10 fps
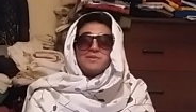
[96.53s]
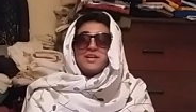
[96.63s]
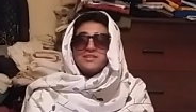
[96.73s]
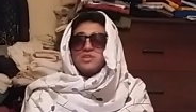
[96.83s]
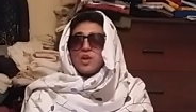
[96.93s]
It's
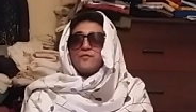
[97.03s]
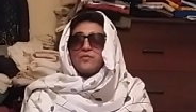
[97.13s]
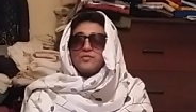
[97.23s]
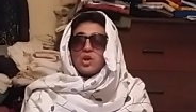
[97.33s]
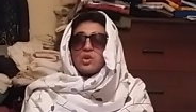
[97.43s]
because
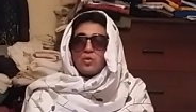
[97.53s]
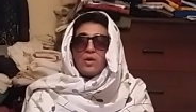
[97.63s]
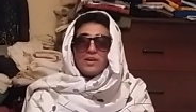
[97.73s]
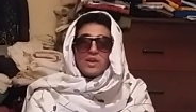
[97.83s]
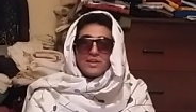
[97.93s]
they're the
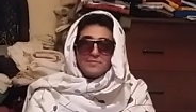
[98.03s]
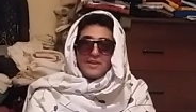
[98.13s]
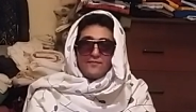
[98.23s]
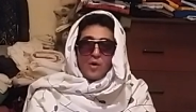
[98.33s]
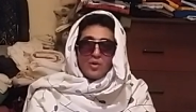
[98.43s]
one that's
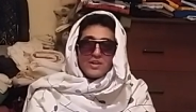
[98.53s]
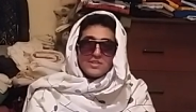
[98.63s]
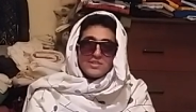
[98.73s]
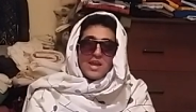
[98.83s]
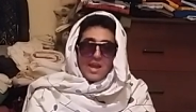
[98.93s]
being
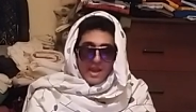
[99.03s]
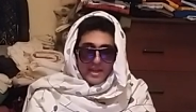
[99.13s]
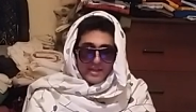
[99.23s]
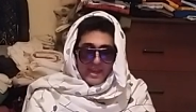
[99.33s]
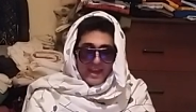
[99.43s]
focused,
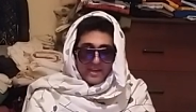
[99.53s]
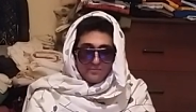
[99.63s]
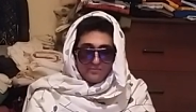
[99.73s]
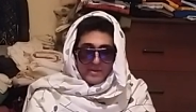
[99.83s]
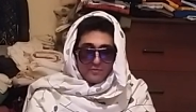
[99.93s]
and they
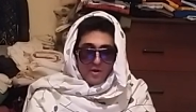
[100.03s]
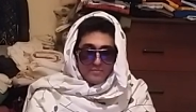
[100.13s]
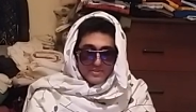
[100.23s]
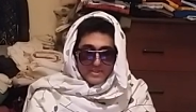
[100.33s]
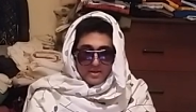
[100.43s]
hate being
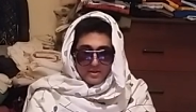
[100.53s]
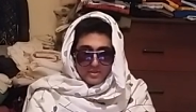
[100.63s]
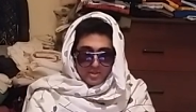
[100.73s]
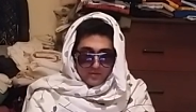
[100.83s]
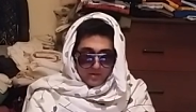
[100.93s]
represented.
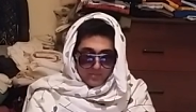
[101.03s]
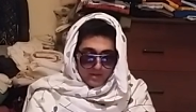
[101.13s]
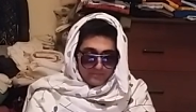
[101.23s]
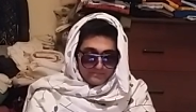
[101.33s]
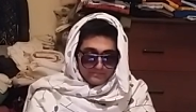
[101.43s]
You know what I
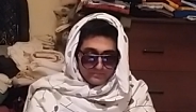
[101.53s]
mean?